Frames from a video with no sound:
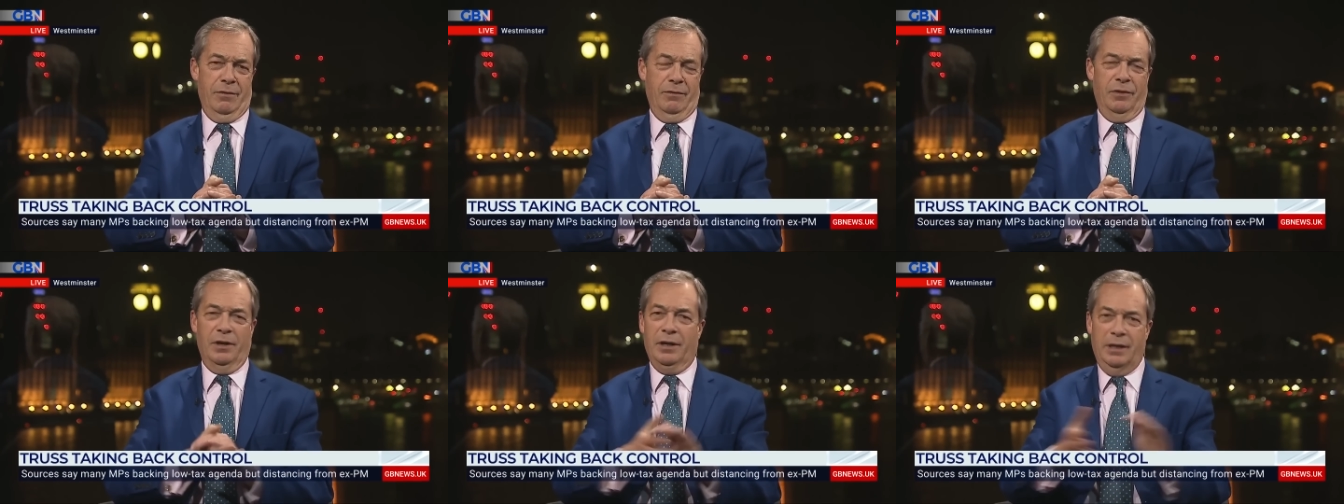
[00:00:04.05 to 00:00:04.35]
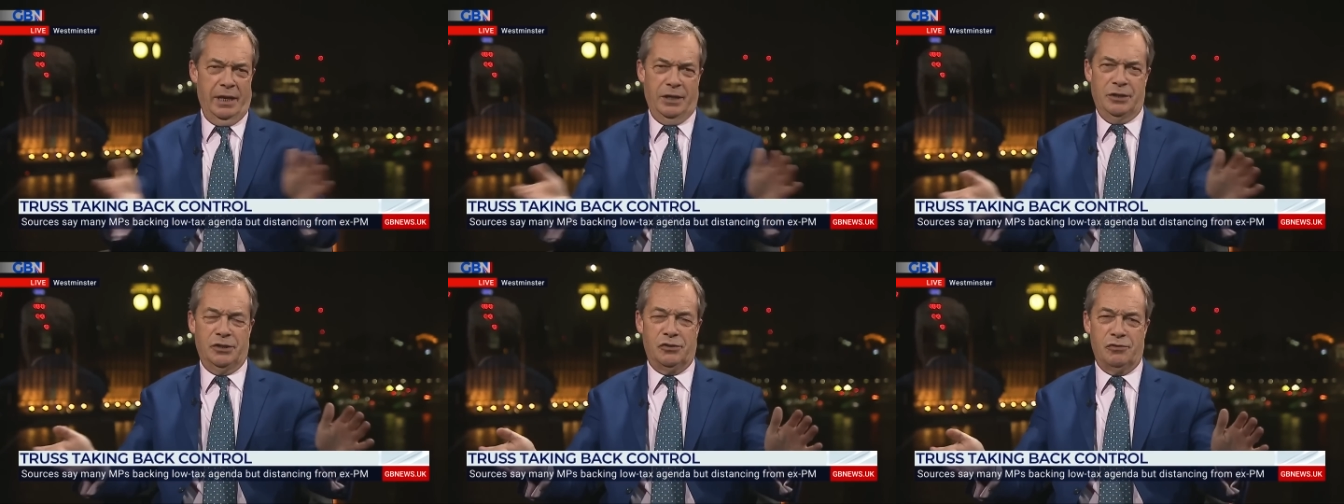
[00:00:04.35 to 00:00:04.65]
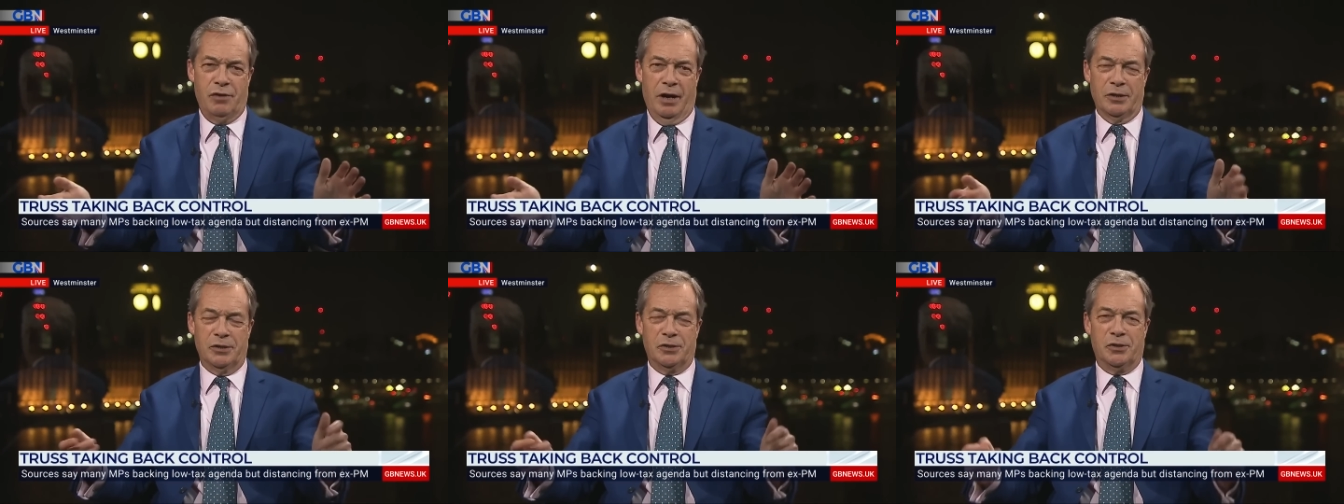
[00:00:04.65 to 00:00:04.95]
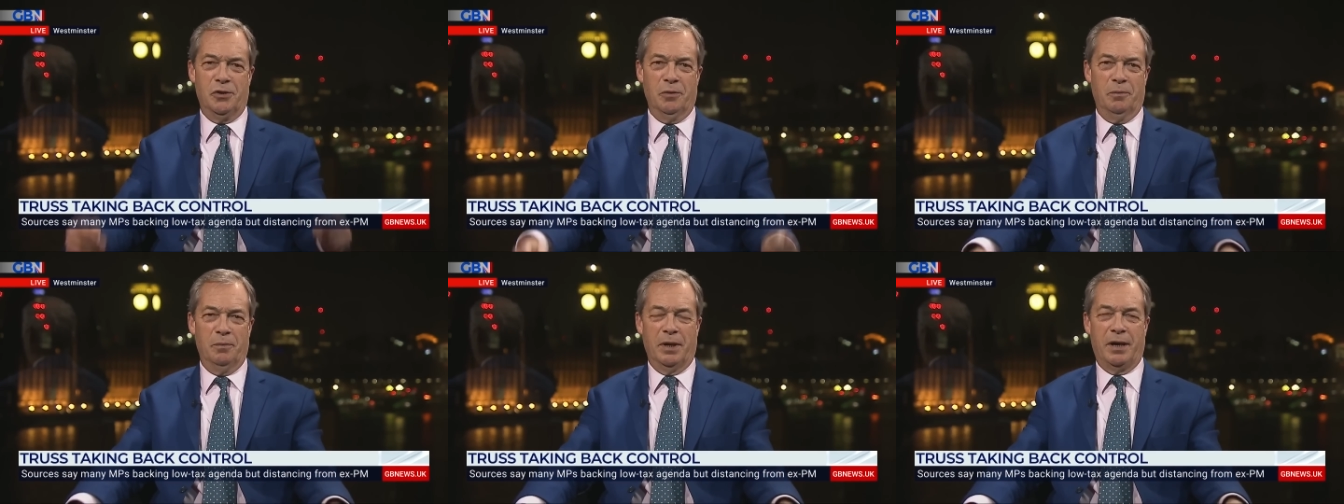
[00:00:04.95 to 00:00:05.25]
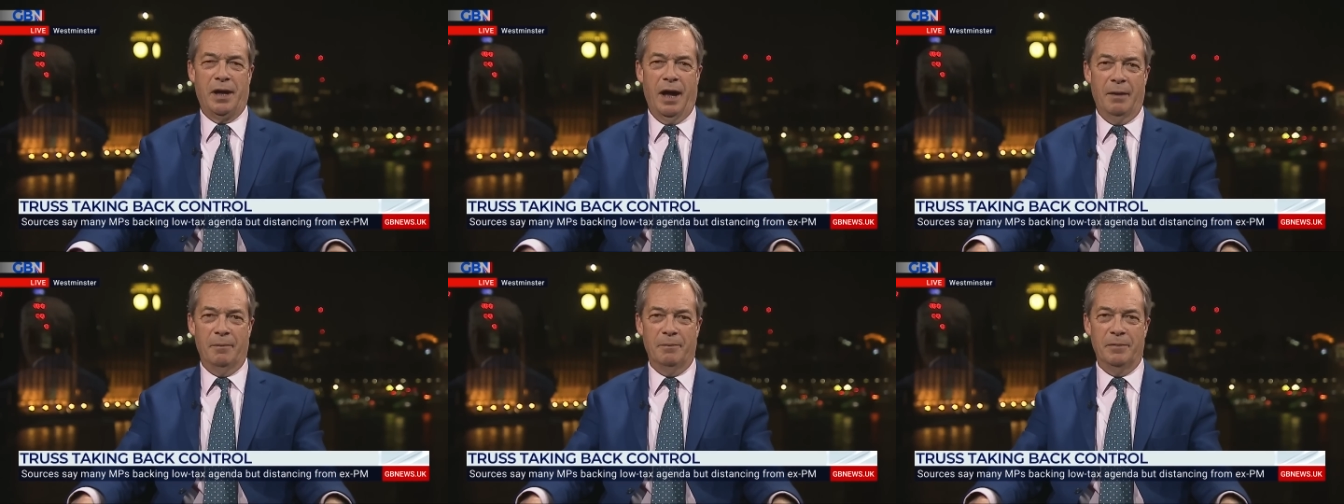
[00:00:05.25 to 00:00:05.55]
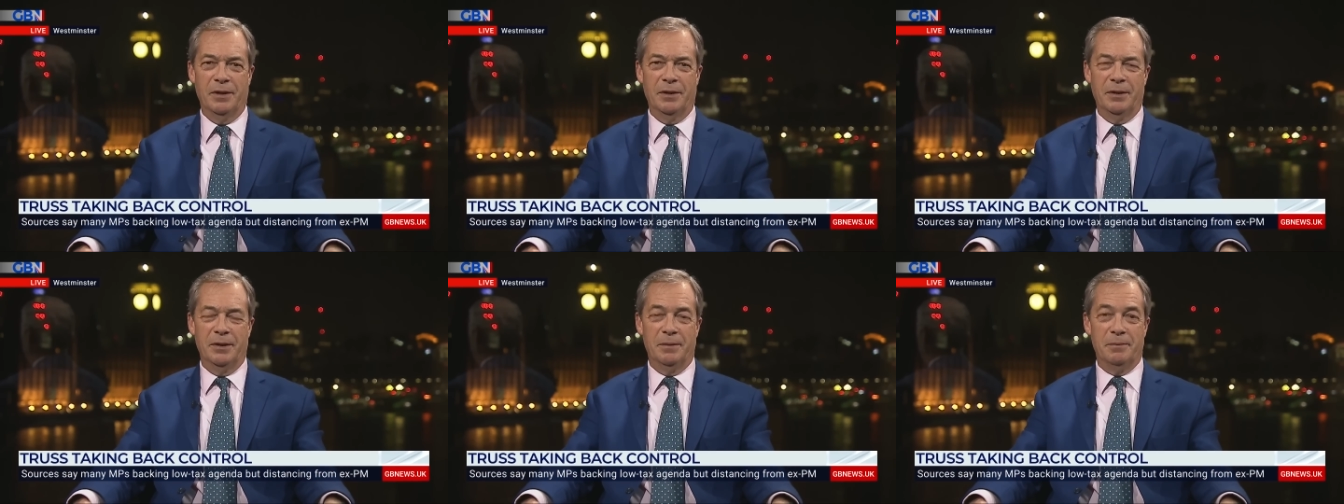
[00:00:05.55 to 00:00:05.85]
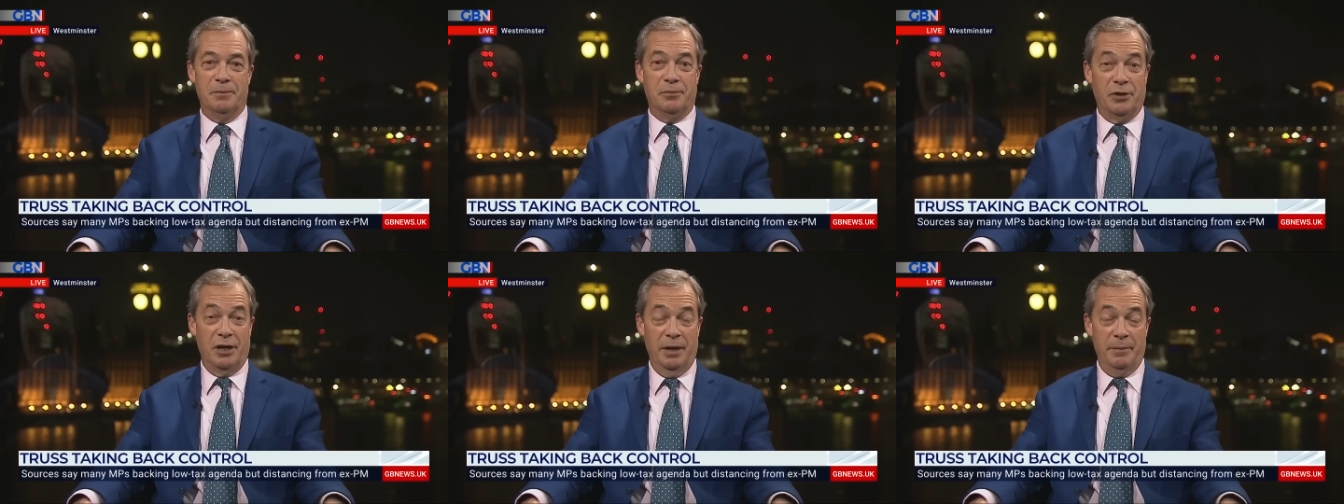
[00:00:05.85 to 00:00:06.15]
that Liz Truss could become
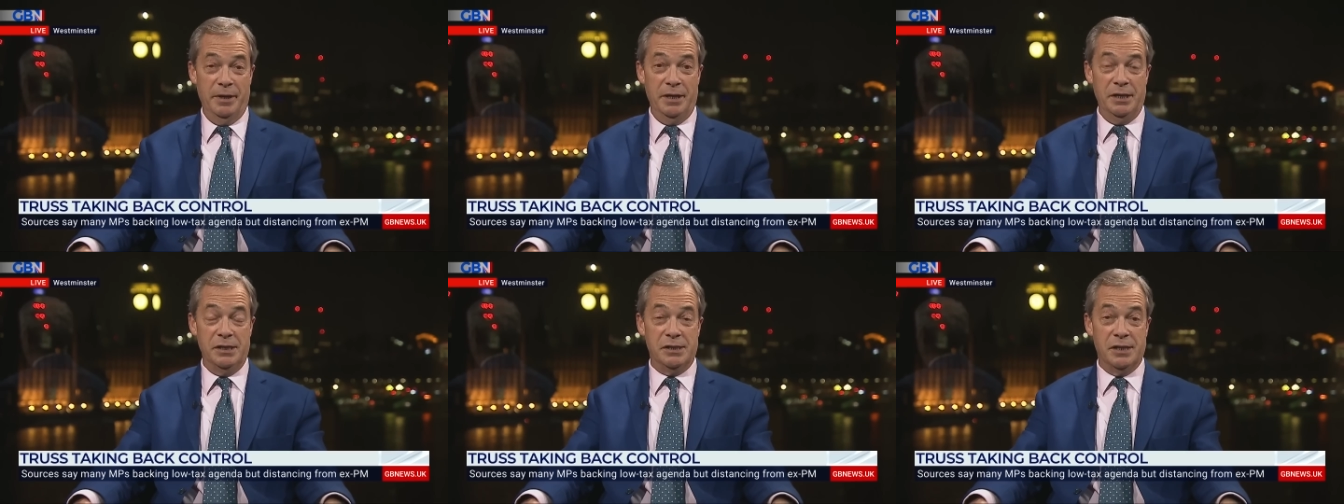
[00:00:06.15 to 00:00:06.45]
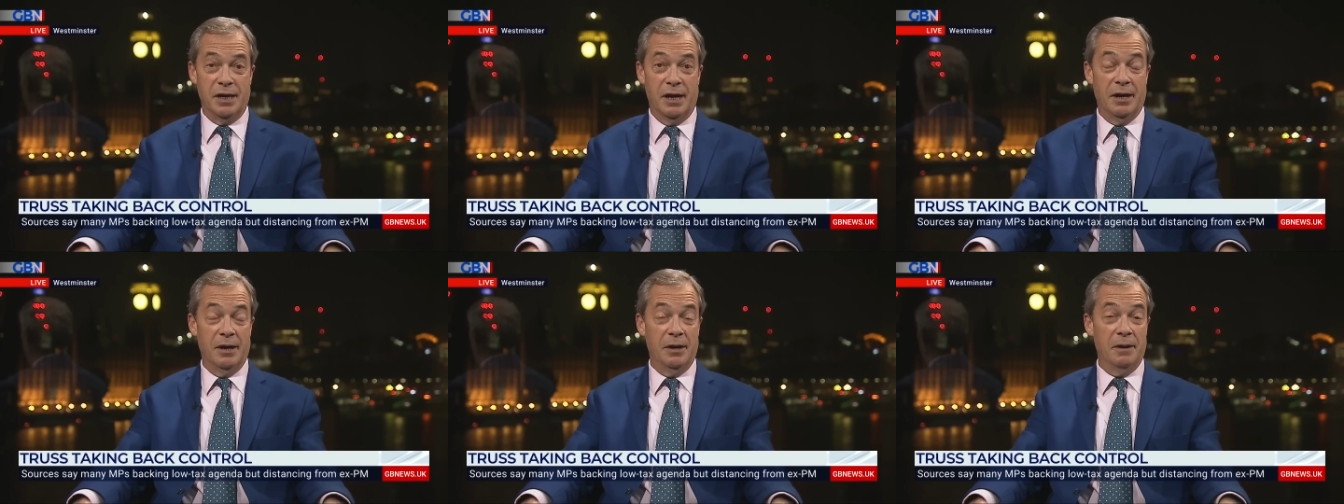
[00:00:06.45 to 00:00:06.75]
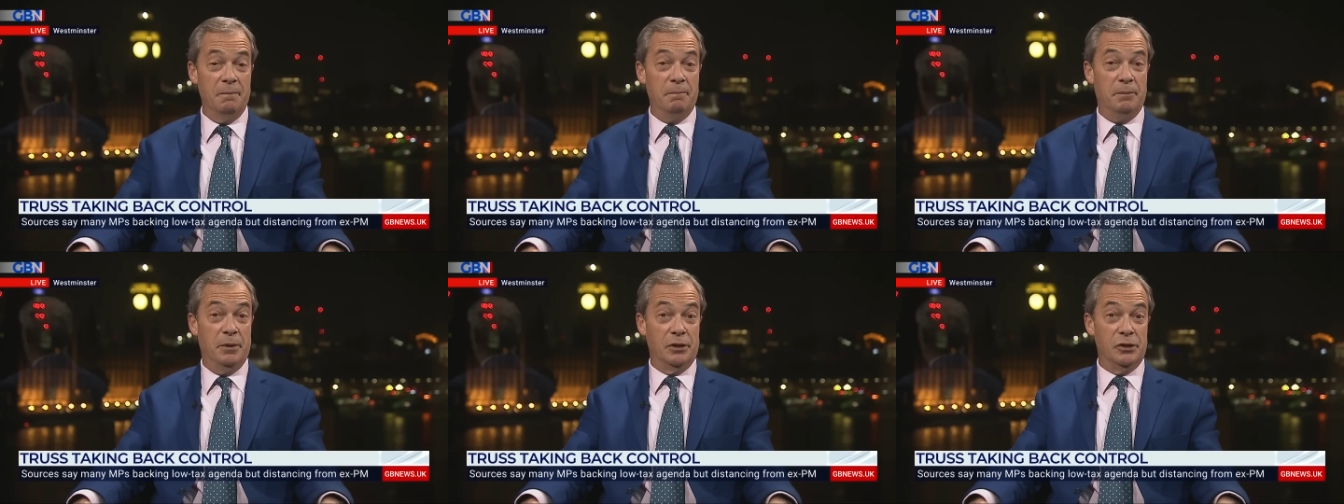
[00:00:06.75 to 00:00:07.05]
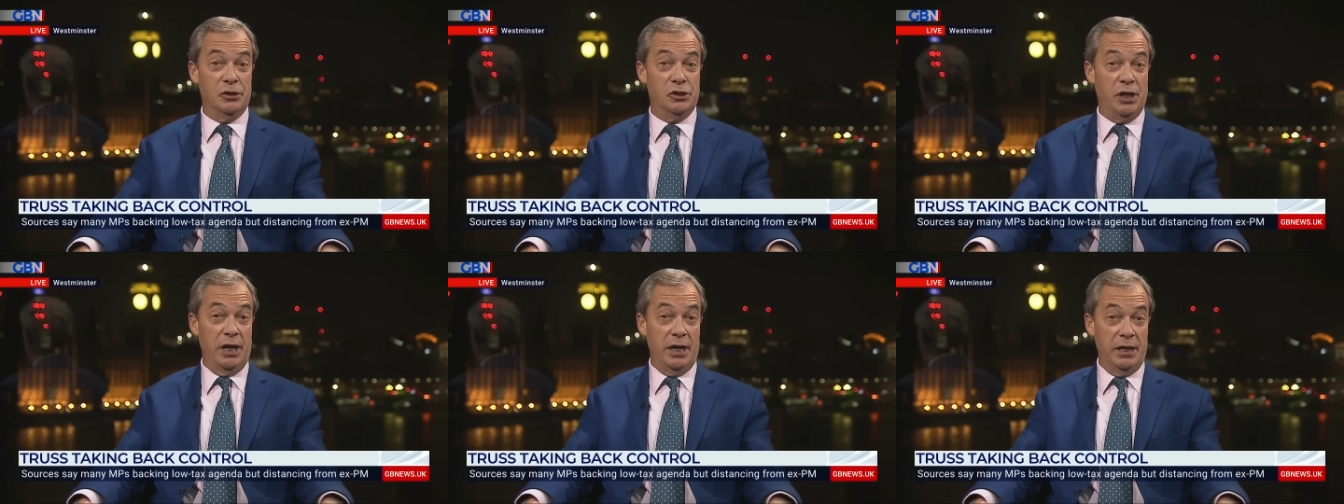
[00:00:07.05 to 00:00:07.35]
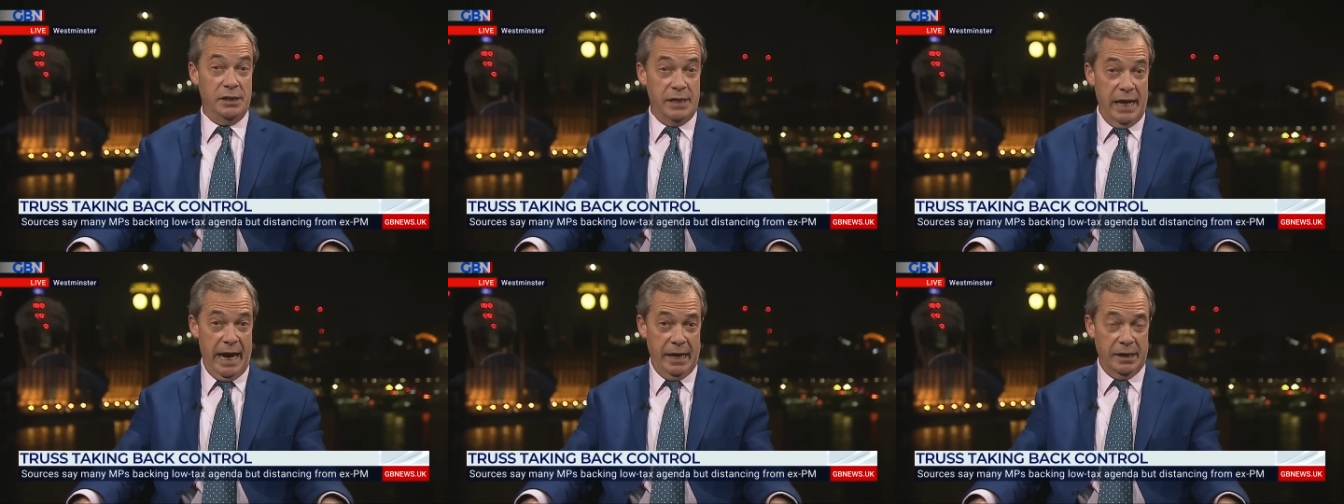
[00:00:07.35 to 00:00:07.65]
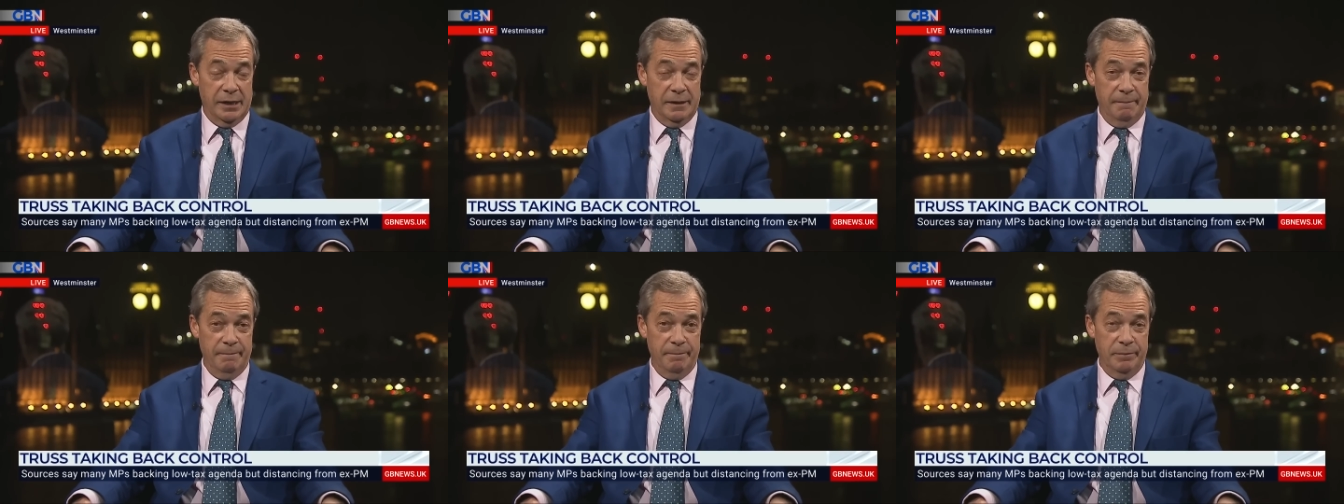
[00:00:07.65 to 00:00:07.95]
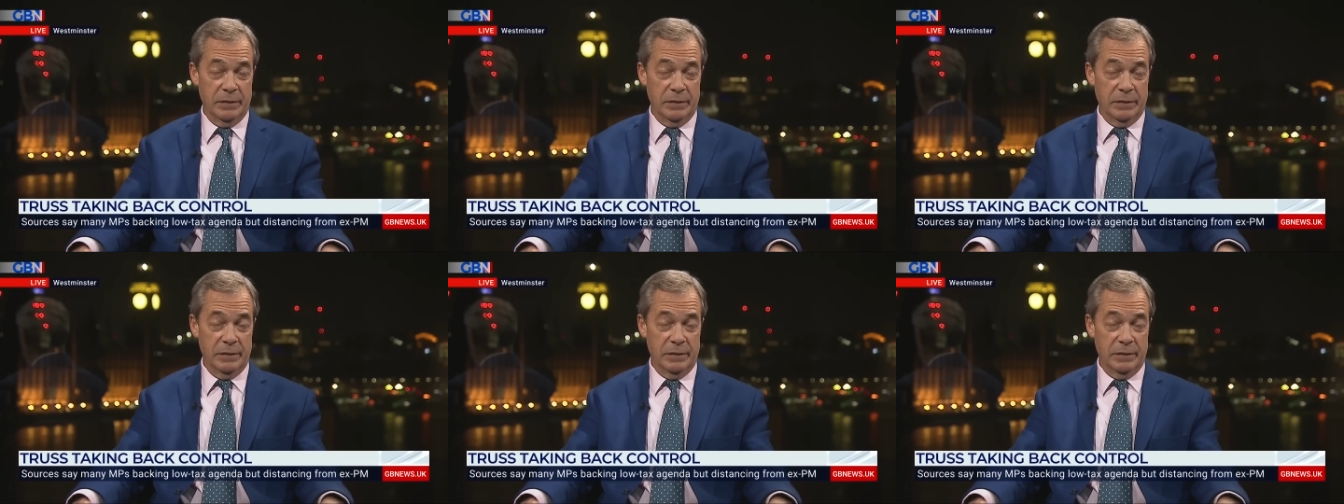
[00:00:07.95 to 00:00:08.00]
Prime Minister? But she did.